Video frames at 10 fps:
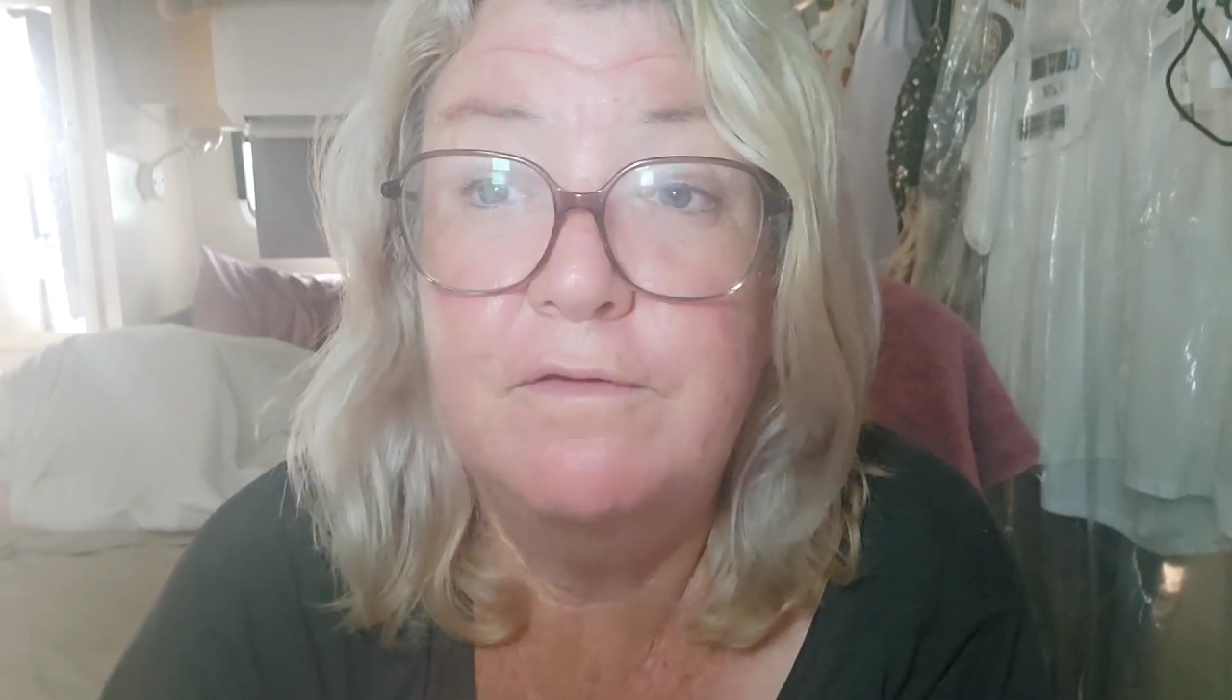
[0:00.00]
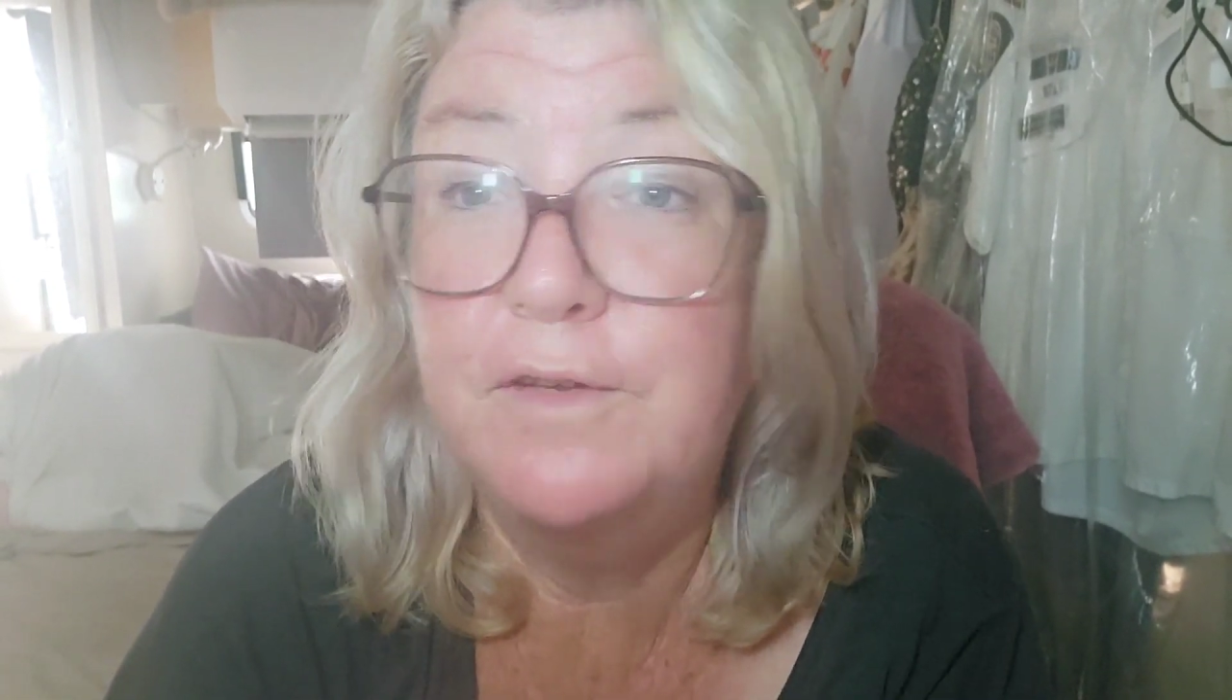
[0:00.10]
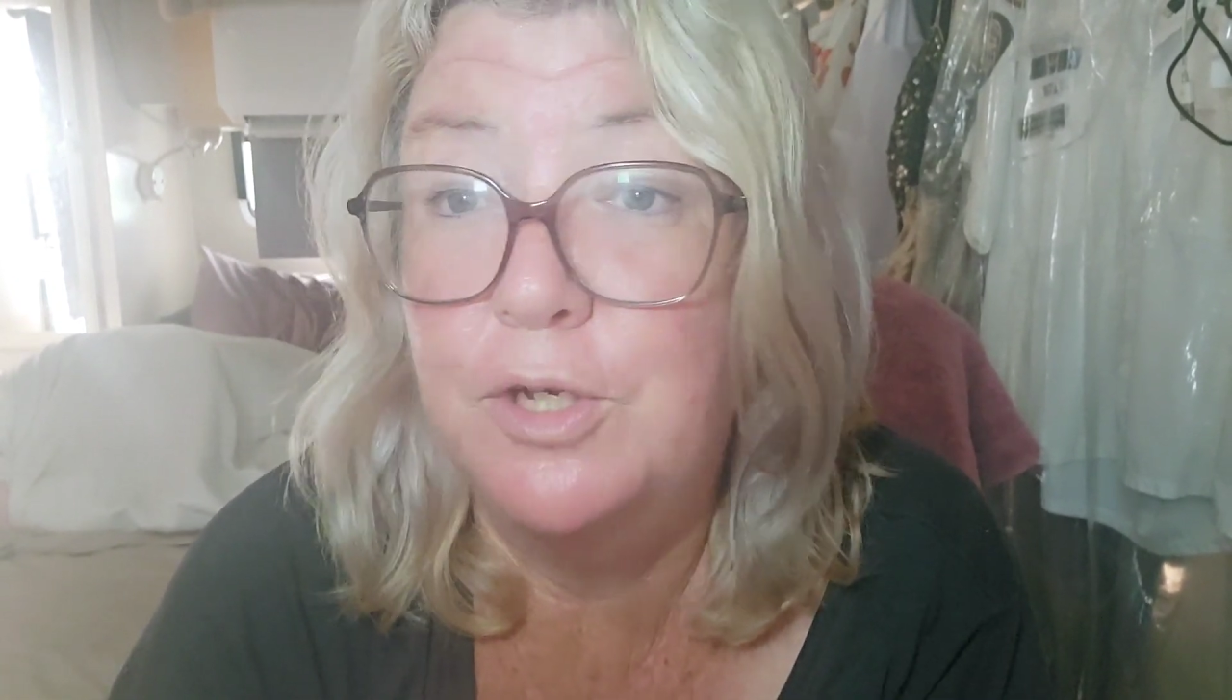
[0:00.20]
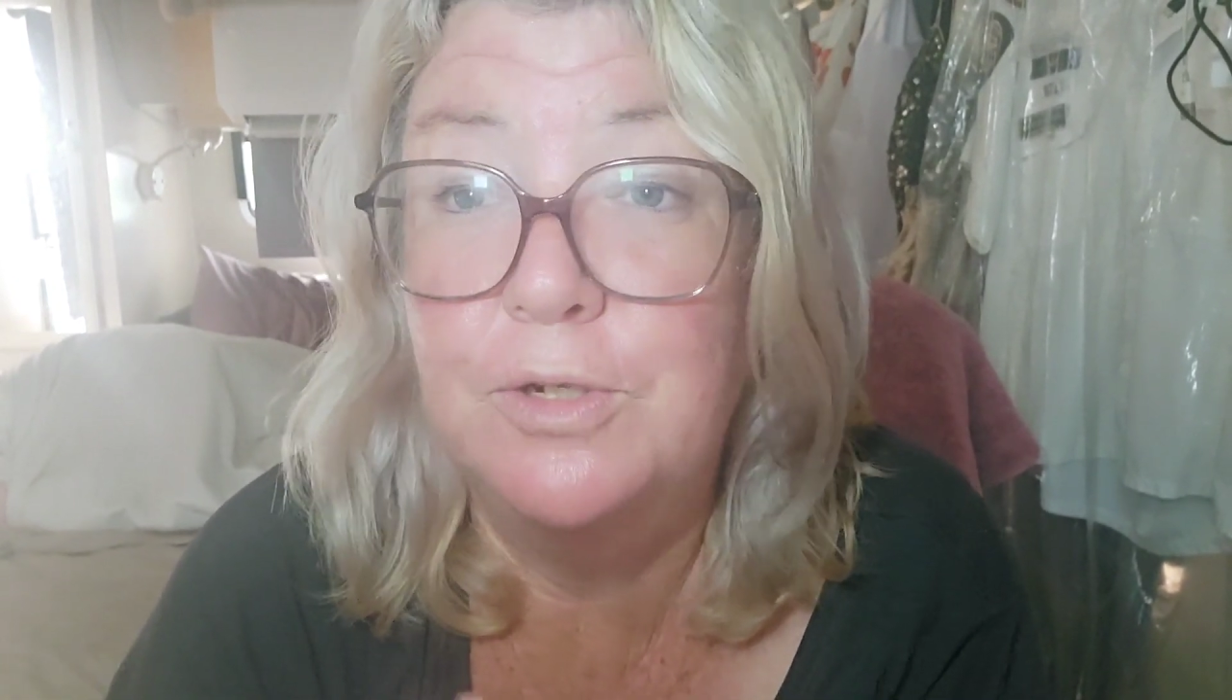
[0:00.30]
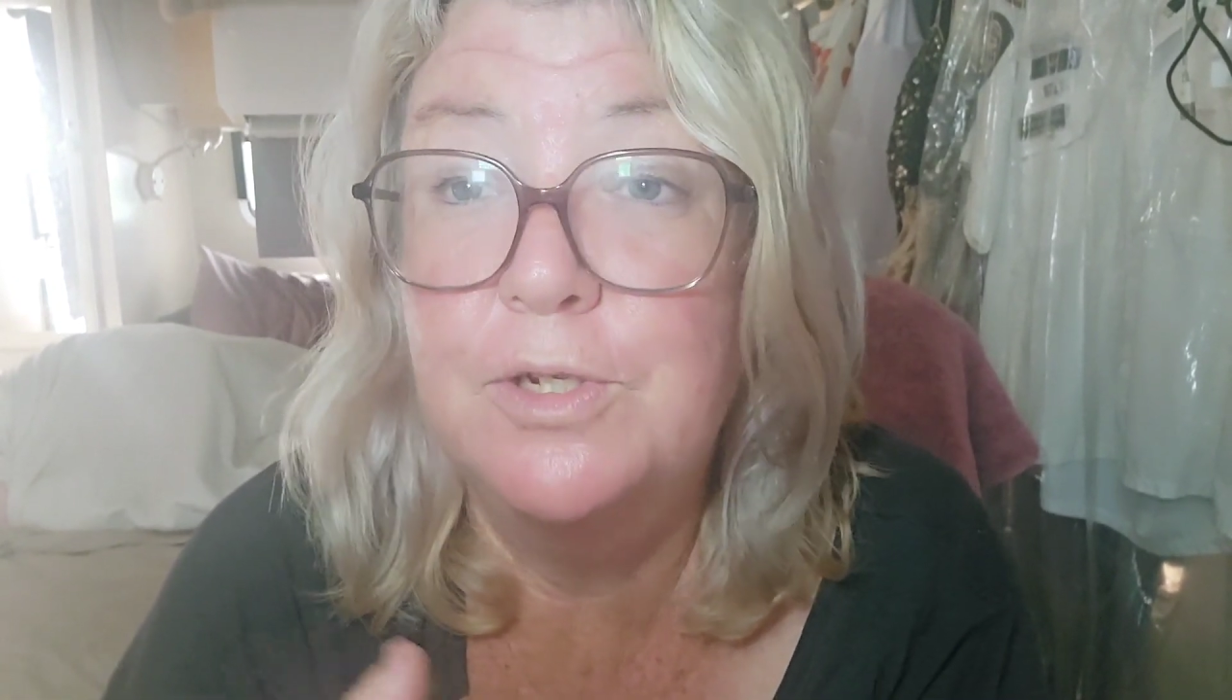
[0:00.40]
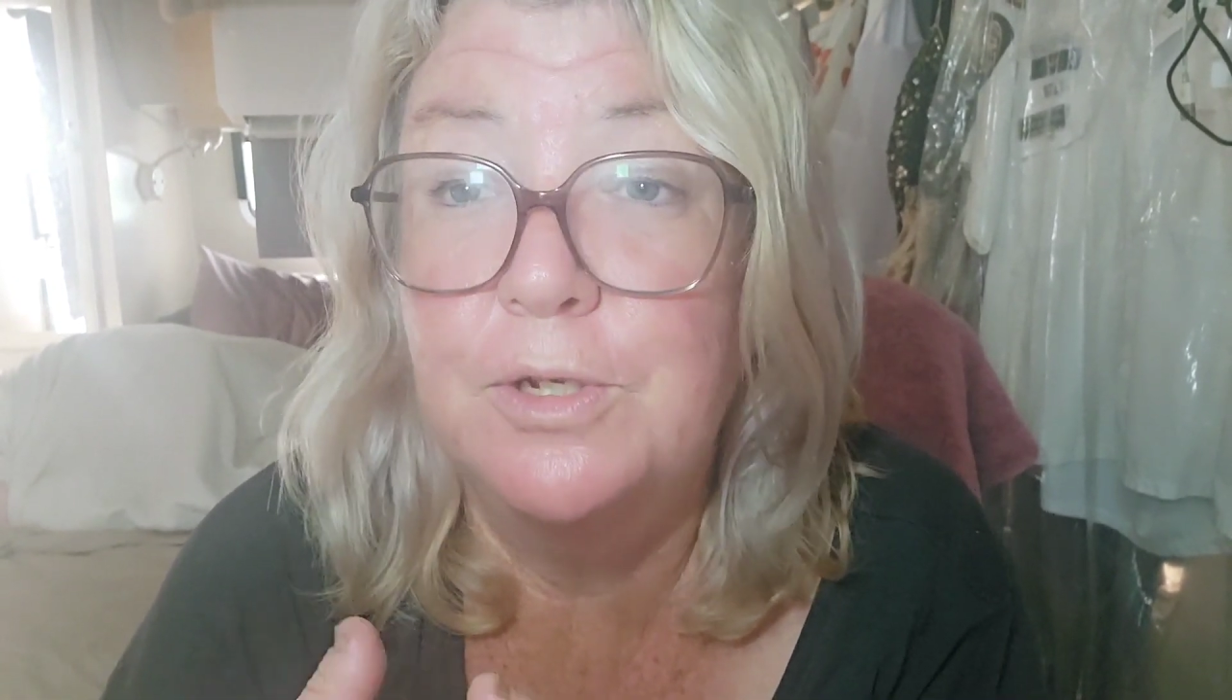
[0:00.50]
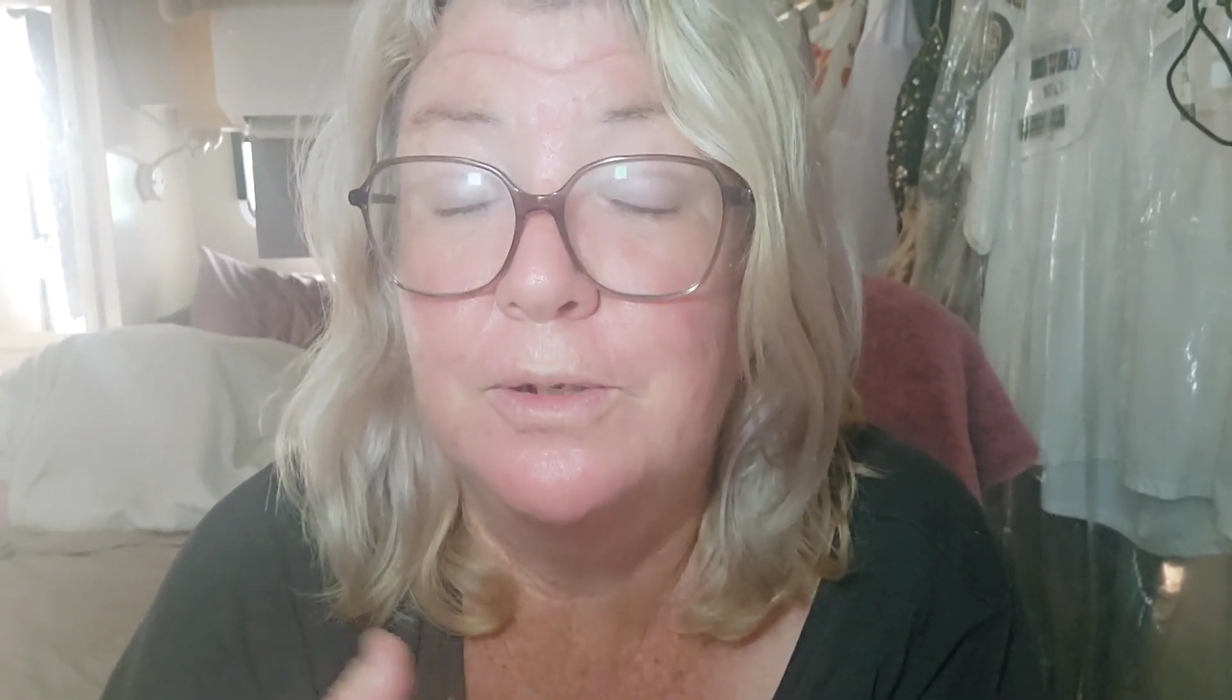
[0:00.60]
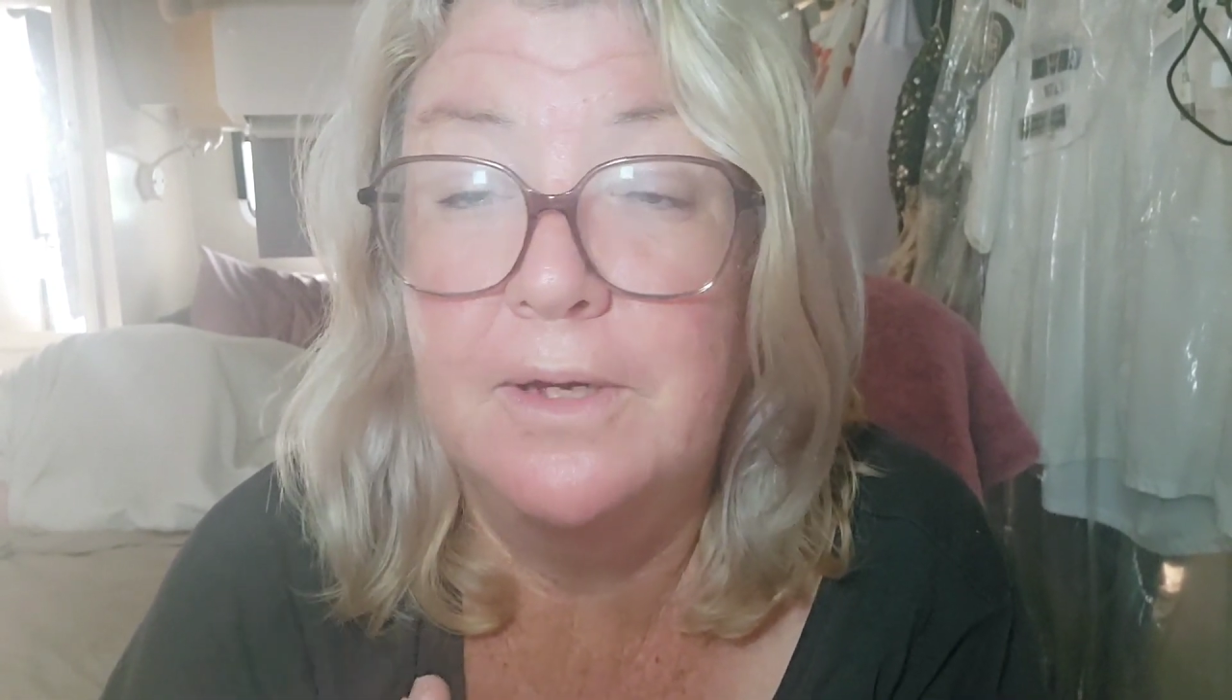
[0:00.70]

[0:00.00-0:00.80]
for you too.